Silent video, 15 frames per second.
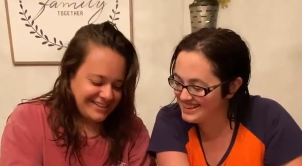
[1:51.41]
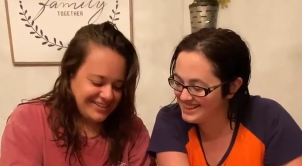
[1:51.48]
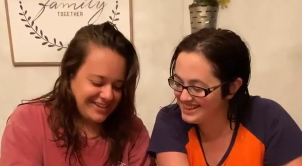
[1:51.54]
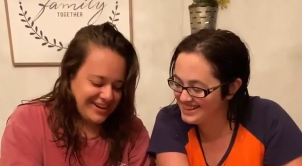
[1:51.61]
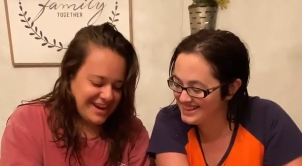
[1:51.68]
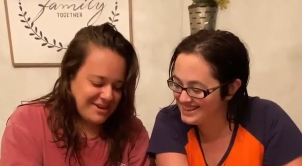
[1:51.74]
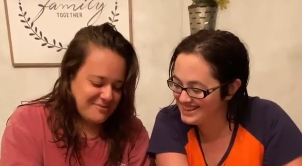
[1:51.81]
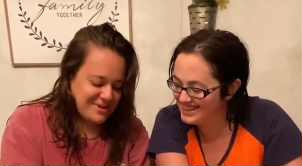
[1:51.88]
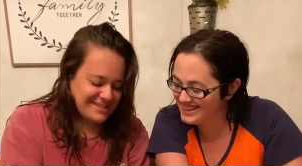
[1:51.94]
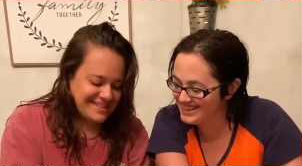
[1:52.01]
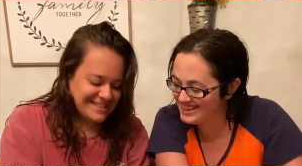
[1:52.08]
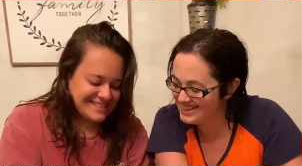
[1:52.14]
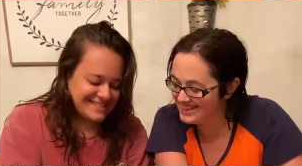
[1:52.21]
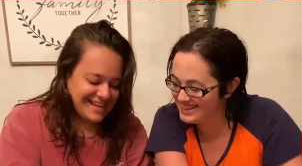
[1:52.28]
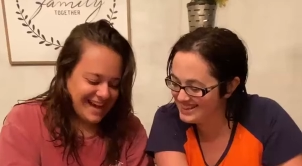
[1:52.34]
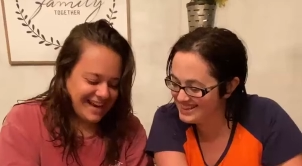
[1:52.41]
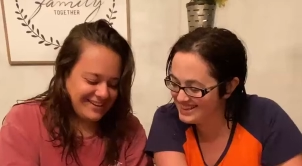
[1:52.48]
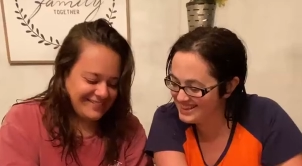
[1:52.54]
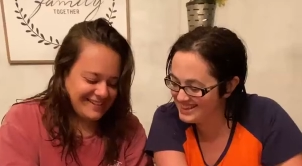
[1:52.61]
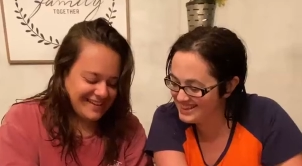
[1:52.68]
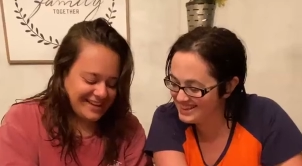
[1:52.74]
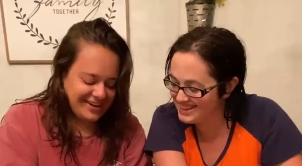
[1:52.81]
Speaker 1: Look at what's inside
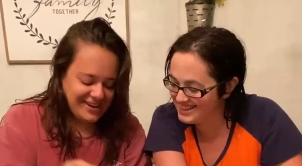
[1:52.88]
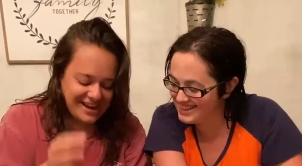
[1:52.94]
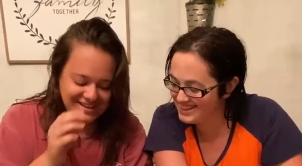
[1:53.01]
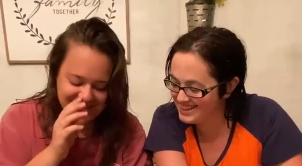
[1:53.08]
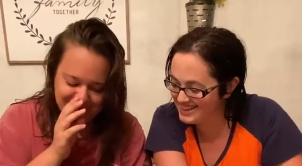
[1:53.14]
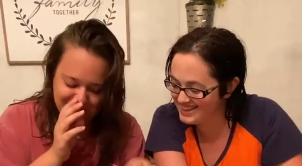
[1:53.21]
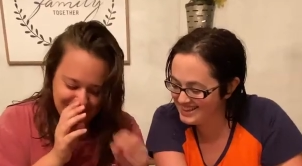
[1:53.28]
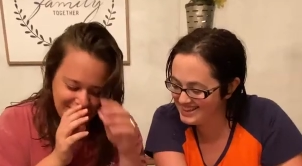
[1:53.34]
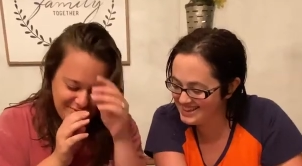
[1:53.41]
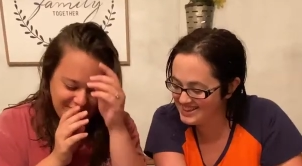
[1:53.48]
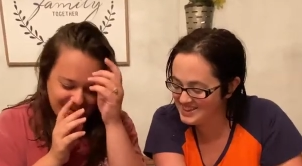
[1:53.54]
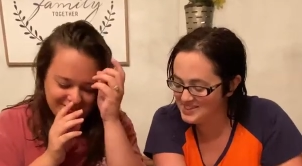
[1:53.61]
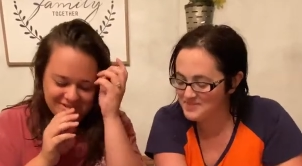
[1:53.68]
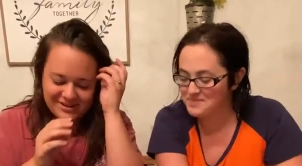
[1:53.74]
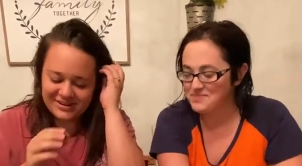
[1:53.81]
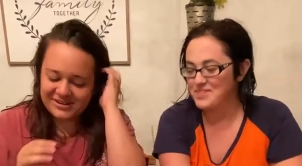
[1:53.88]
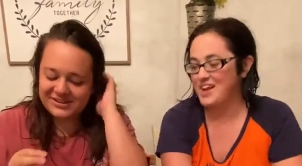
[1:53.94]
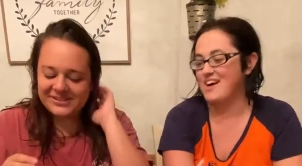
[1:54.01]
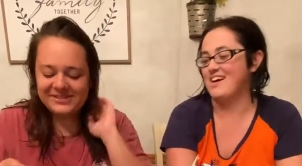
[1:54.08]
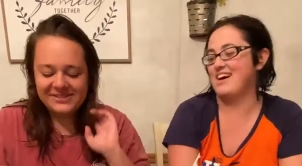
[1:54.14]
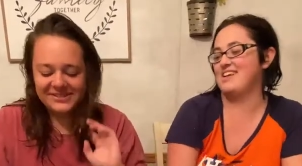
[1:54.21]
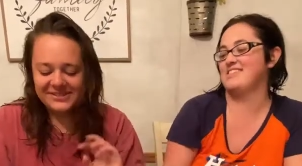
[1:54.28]
of it. Okay, so now we're gonna start.
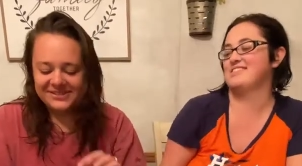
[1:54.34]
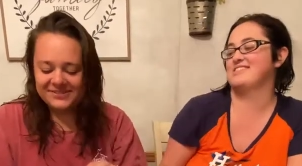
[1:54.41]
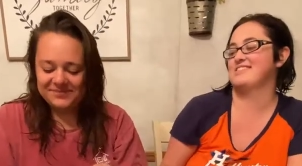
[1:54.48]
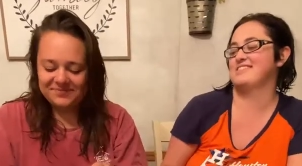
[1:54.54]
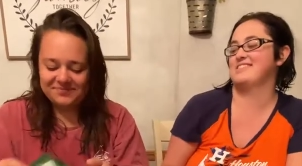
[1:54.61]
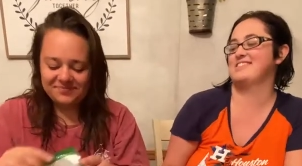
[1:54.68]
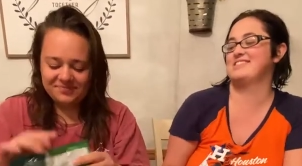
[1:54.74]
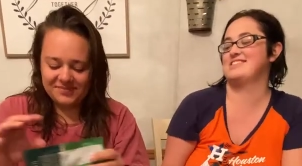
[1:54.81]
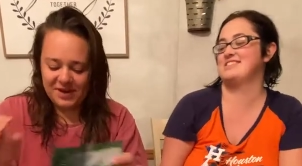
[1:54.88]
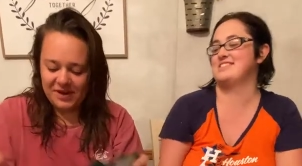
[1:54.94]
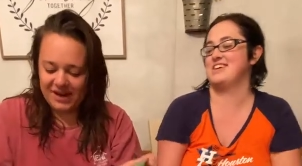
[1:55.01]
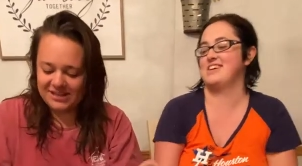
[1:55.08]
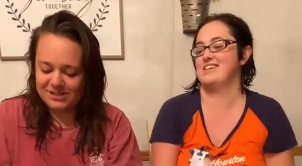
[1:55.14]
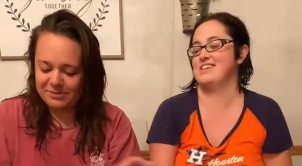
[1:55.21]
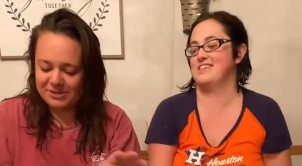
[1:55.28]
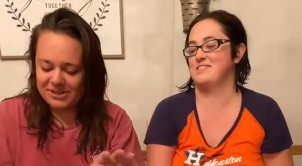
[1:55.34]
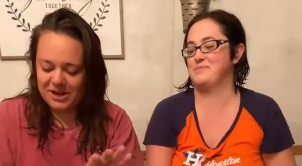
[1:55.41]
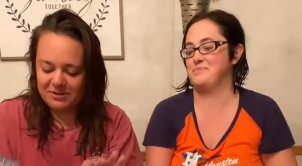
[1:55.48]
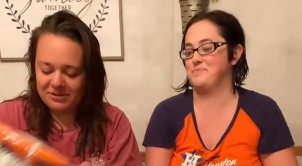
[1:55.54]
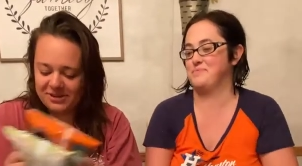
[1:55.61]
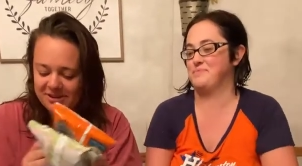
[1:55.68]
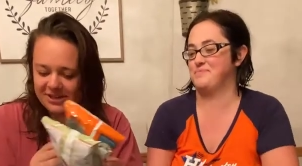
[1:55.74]
All right.
Speaker 2: Okay, so we'll
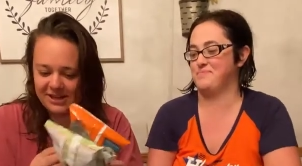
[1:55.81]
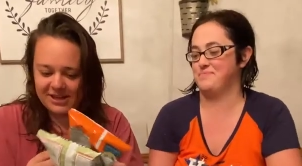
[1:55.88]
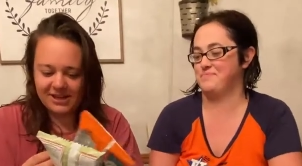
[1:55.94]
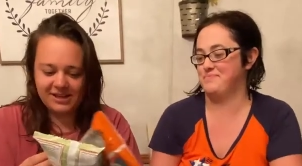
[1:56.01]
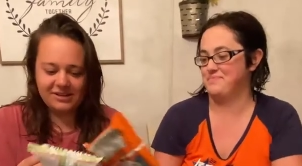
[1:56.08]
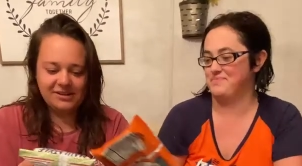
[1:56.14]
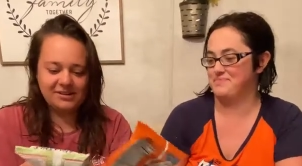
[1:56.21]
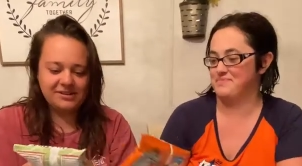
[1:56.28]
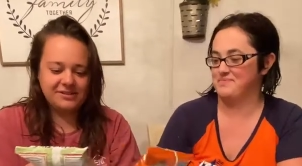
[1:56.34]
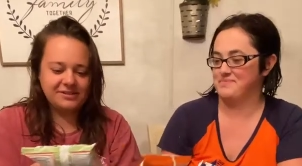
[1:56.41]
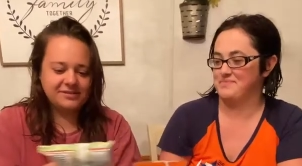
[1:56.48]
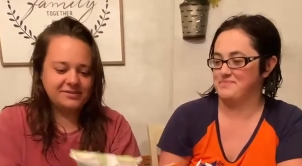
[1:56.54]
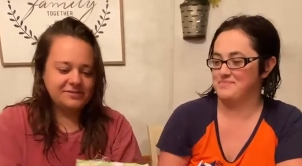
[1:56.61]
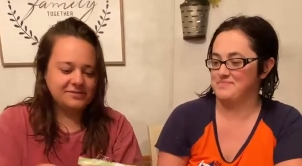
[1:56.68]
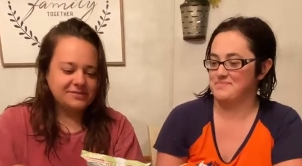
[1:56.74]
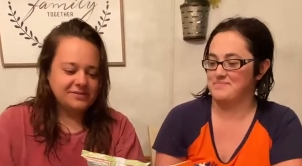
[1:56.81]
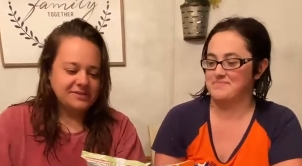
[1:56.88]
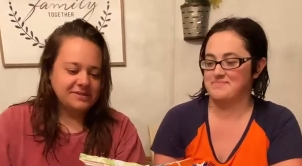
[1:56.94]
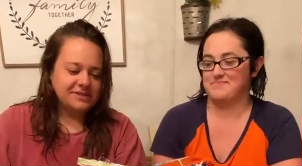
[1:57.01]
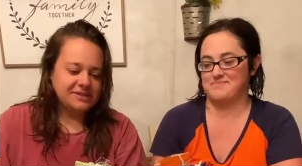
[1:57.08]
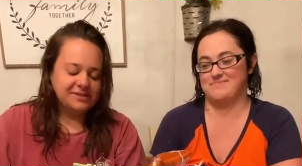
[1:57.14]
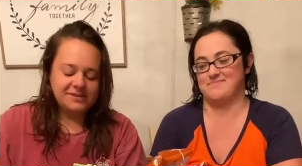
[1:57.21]
start with the
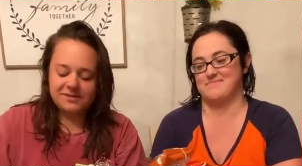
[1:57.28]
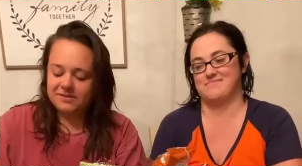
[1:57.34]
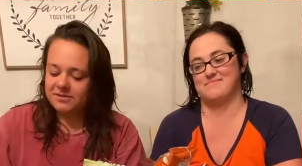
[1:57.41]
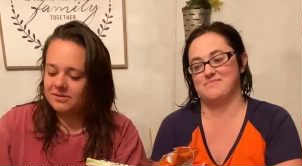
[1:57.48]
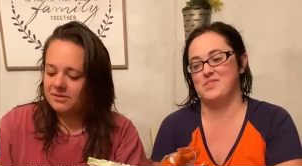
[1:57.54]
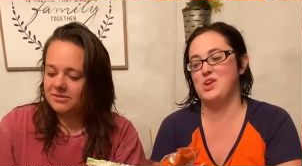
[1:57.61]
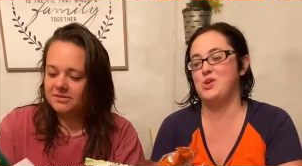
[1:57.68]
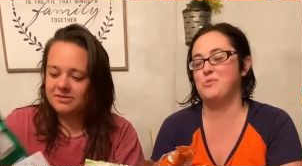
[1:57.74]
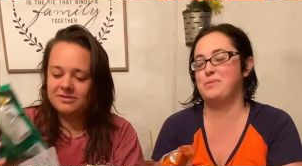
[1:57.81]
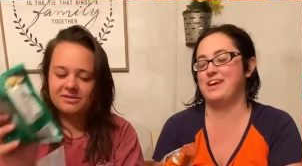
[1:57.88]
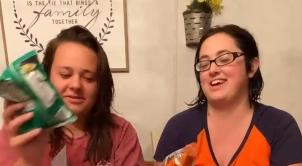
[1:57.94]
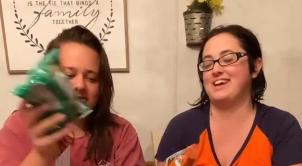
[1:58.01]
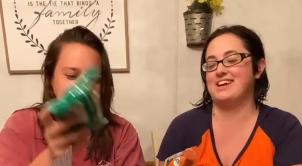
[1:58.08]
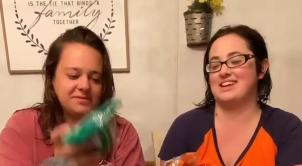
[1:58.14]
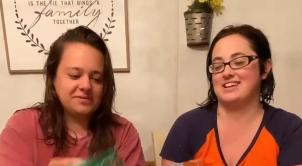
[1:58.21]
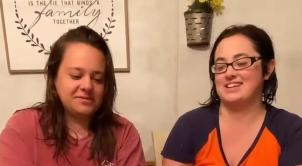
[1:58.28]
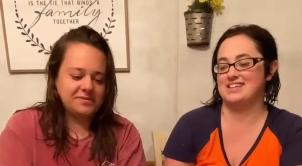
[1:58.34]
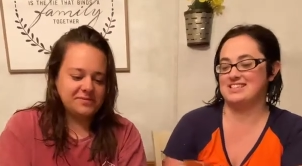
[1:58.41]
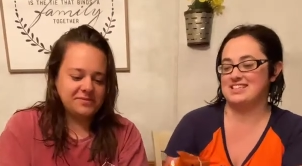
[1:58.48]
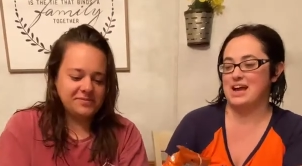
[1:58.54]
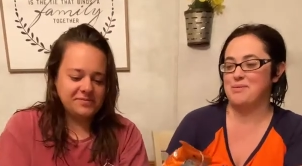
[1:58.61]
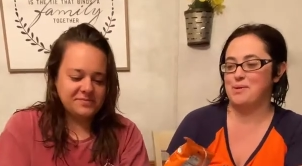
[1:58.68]
you pick,
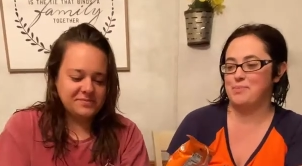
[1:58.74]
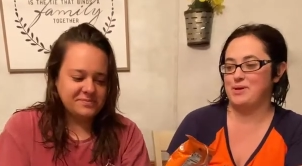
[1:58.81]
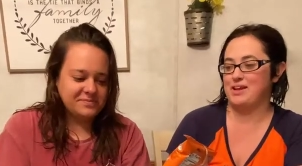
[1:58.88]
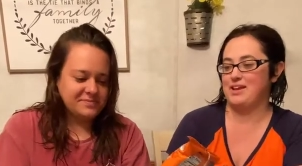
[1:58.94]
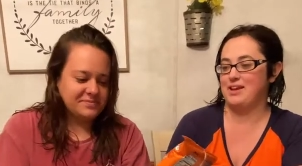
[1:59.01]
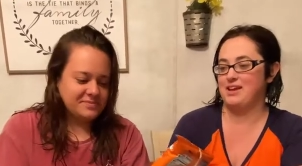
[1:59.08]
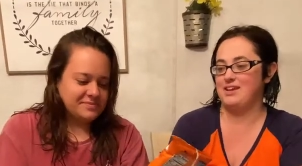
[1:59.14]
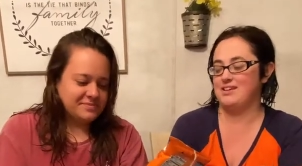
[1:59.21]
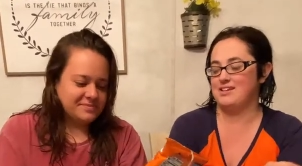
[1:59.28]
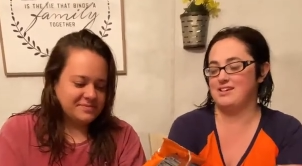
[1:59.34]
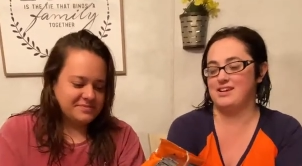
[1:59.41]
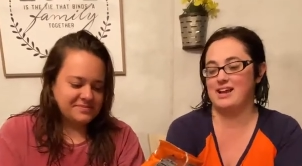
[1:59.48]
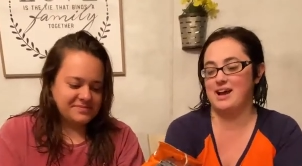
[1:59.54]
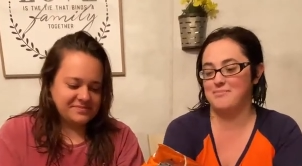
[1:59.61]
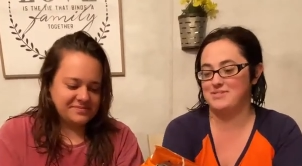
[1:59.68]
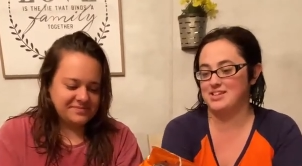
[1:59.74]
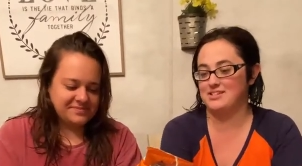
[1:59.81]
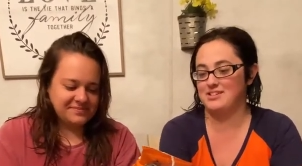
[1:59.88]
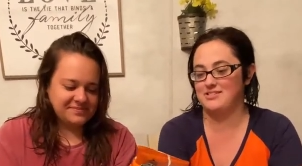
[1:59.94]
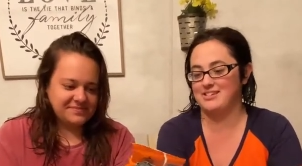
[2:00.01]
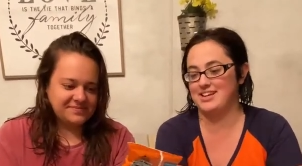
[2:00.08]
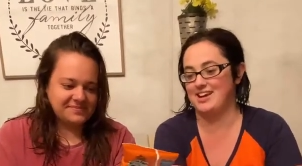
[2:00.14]
because I'm a picky eater, and I'm
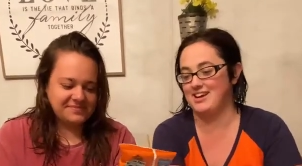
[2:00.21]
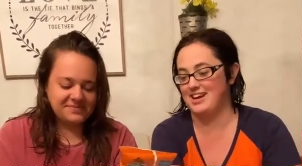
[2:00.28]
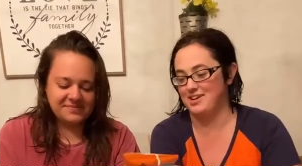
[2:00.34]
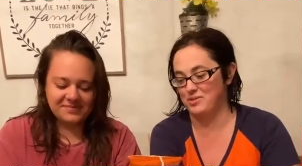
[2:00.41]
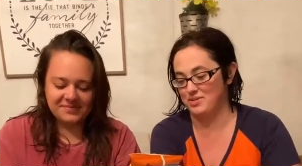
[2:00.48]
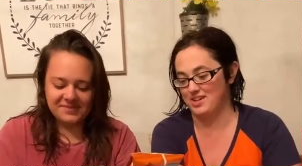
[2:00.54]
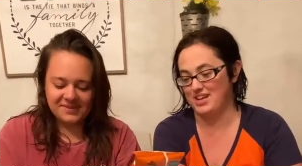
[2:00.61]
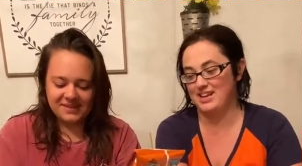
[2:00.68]
telling you right now, I don't want